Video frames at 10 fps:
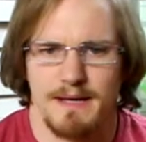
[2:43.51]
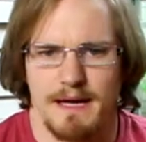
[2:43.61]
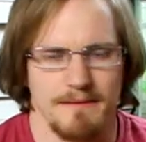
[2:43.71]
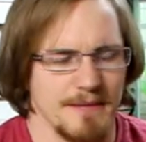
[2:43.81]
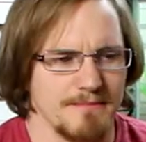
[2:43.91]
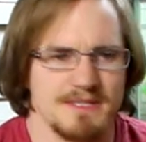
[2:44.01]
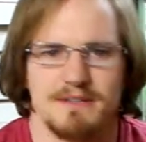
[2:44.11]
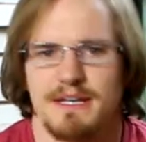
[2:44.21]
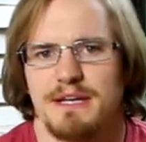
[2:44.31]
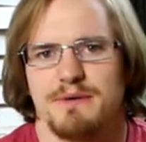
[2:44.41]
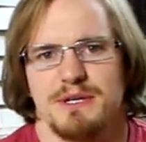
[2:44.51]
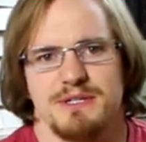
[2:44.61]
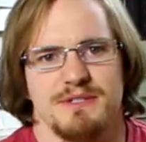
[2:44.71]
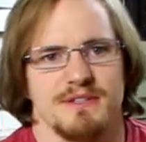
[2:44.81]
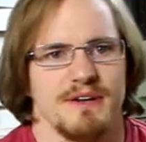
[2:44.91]
I'm, I'm still getting
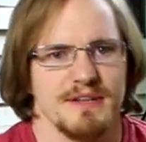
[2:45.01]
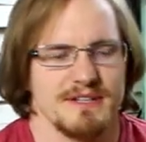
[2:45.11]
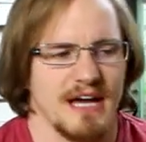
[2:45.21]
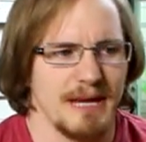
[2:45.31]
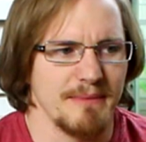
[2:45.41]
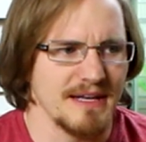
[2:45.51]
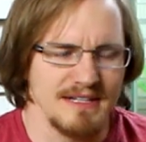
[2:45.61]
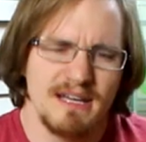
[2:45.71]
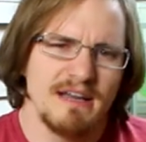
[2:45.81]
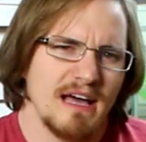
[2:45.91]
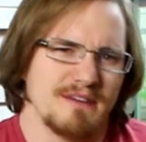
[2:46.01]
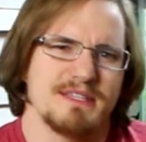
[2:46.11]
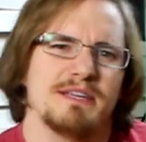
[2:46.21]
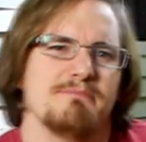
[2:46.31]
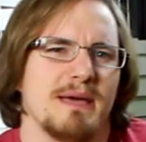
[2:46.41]
questions in all the time, and I was
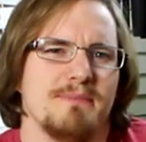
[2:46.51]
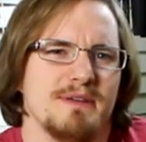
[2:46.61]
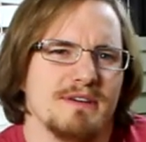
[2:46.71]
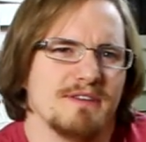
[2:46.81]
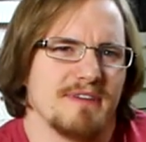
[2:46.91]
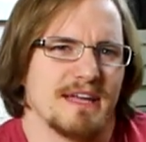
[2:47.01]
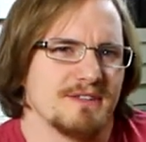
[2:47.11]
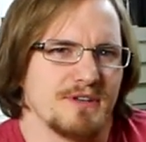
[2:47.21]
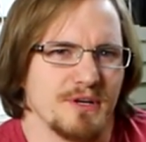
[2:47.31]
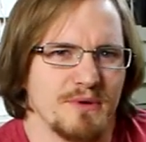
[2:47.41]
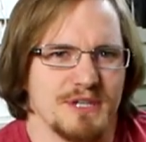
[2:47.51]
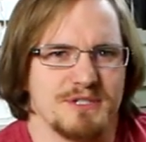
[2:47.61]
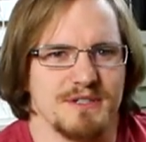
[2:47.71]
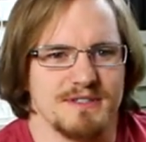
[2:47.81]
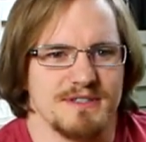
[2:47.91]
thinking maybe of answering
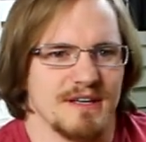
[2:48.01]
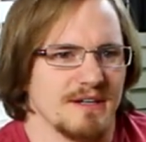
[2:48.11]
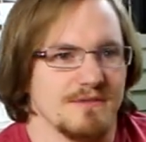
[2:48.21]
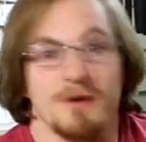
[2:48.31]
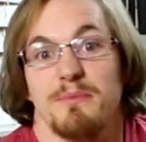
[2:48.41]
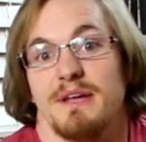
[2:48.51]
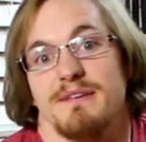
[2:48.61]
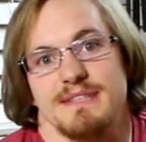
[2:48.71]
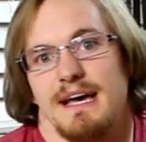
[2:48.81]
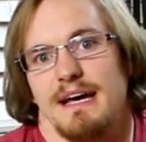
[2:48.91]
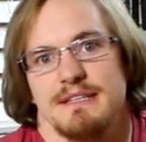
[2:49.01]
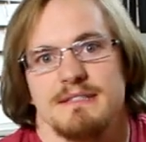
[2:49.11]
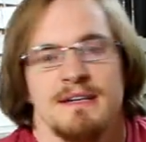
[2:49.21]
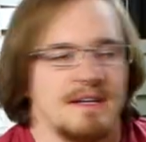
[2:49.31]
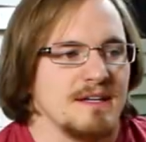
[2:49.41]
questions that nobody has asked.